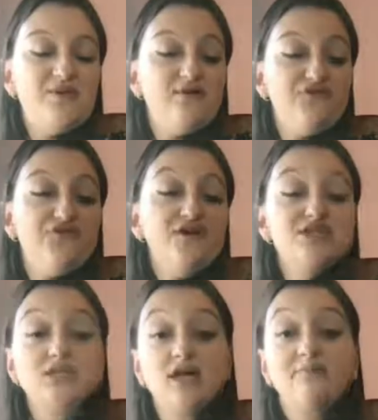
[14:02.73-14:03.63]
you first
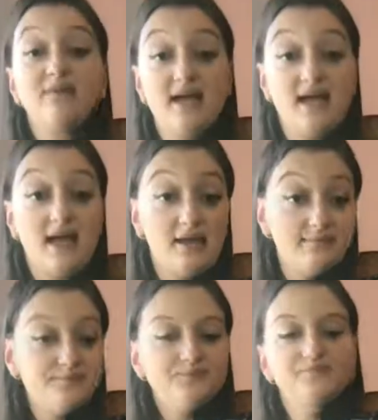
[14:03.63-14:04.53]
start playing it,
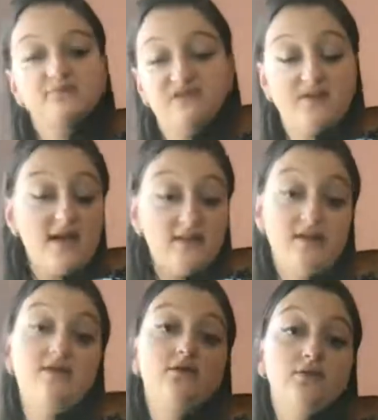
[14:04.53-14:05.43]
the violin,
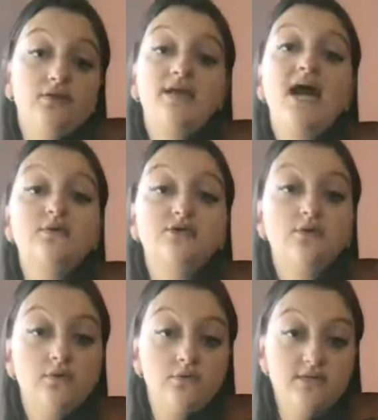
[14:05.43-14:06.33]
and you're learning how to
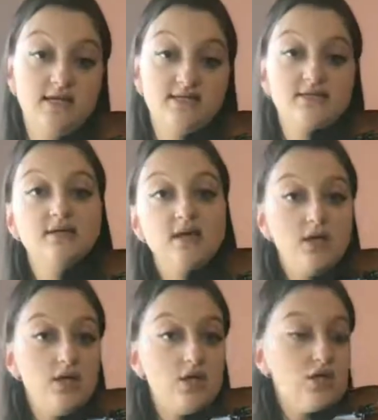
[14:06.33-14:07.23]
hold it,
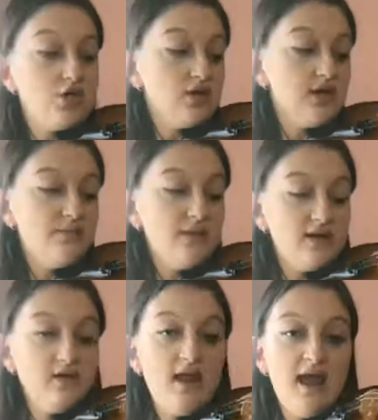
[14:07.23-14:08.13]
you're going to put
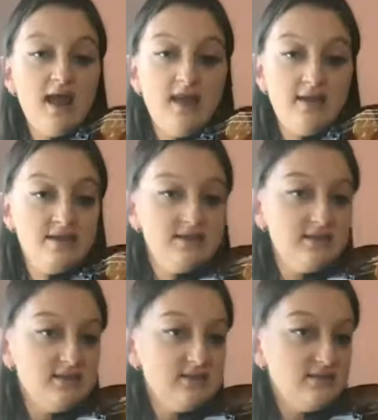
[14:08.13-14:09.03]
your hand
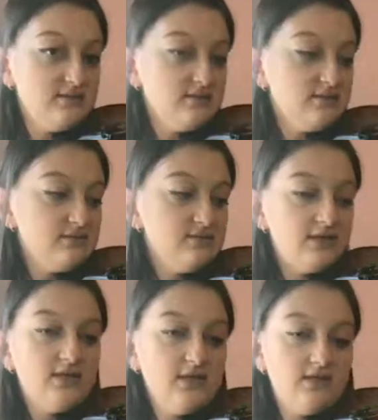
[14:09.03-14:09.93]

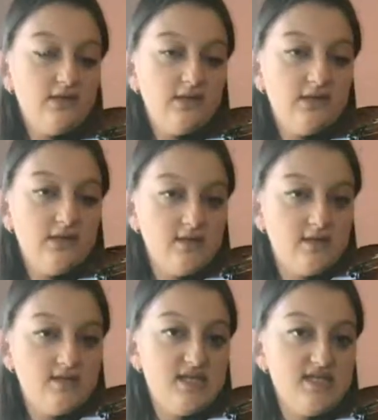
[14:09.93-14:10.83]
on
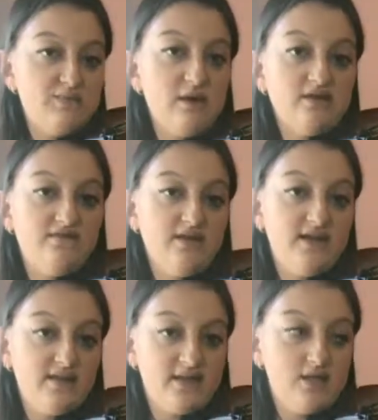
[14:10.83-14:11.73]
this part of the
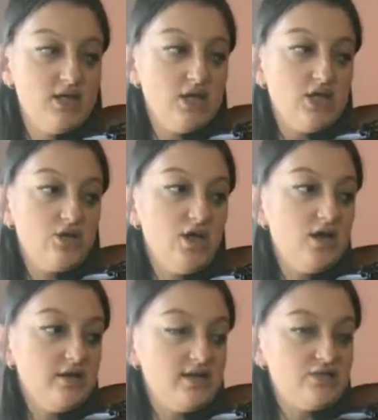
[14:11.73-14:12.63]
violin. You're not
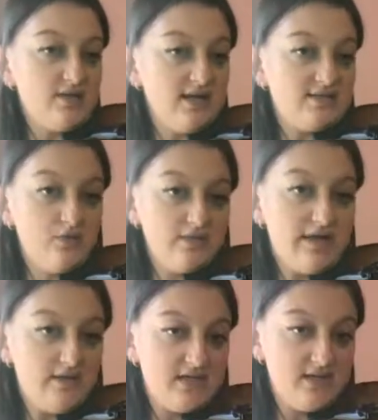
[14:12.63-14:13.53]
going to try to hold
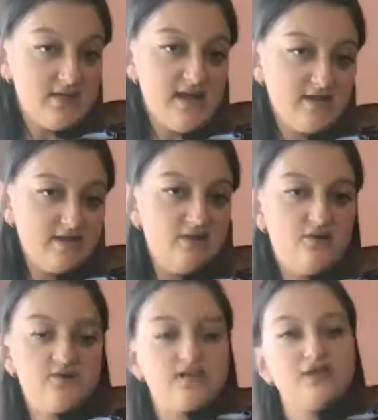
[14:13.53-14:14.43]
out here yet. You're
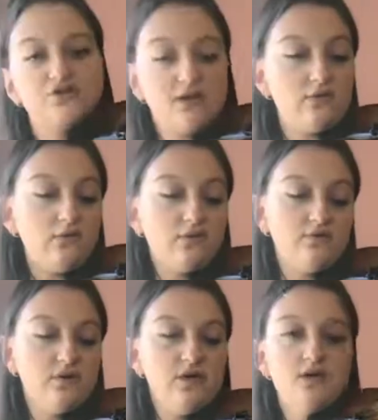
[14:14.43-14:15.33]
just going to try to hold
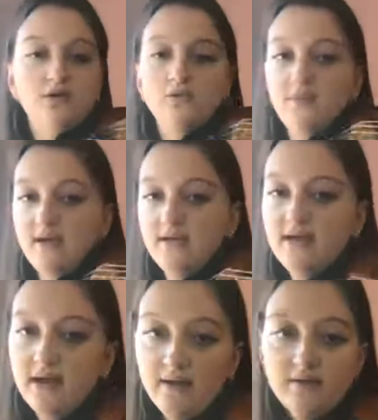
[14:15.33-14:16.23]
right
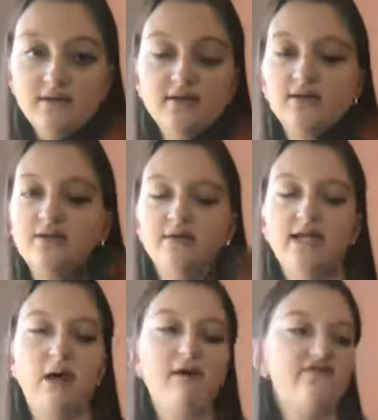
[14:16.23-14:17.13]
here.
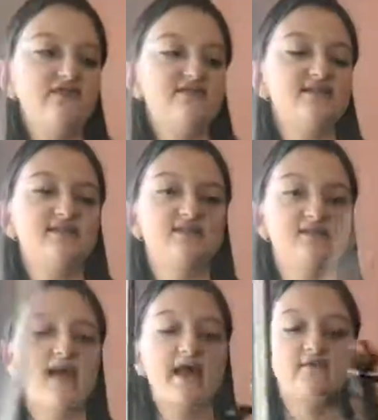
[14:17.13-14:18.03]
Now, if this is the neck of